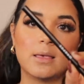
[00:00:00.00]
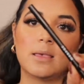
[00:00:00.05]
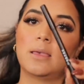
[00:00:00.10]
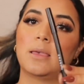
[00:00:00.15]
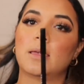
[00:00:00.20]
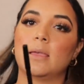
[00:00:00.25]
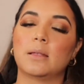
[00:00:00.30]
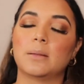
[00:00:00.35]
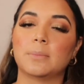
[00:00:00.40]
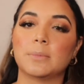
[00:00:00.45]

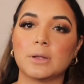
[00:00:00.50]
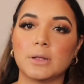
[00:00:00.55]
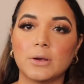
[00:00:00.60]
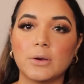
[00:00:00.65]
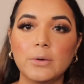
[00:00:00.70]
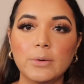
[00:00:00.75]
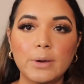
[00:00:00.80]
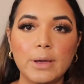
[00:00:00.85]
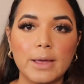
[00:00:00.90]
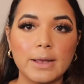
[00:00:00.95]
And I'm gonna
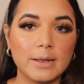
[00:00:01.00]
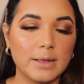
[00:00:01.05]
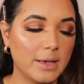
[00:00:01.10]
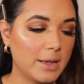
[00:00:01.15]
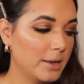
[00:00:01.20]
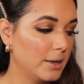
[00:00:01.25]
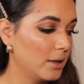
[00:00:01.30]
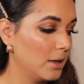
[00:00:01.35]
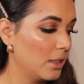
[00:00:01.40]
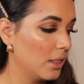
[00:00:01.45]
go ahead
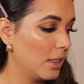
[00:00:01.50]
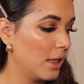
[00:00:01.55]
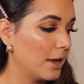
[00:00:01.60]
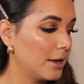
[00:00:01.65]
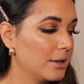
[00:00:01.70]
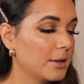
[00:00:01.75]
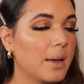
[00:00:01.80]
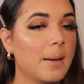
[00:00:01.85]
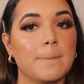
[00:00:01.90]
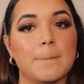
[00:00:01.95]
and
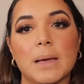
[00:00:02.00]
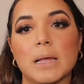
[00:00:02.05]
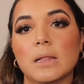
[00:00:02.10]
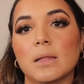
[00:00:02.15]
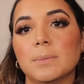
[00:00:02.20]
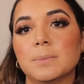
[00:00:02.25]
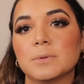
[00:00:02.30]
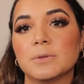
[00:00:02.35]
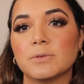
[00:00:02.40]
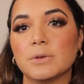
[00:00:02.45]
line my
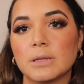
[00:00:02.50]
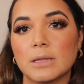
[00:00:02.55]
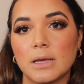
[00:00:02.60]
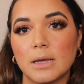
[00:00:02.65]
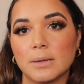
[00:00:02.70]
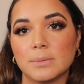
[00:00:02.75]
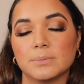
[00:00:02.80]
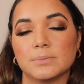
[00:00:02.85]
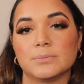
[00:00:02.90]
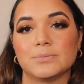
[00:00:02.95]
lips with it.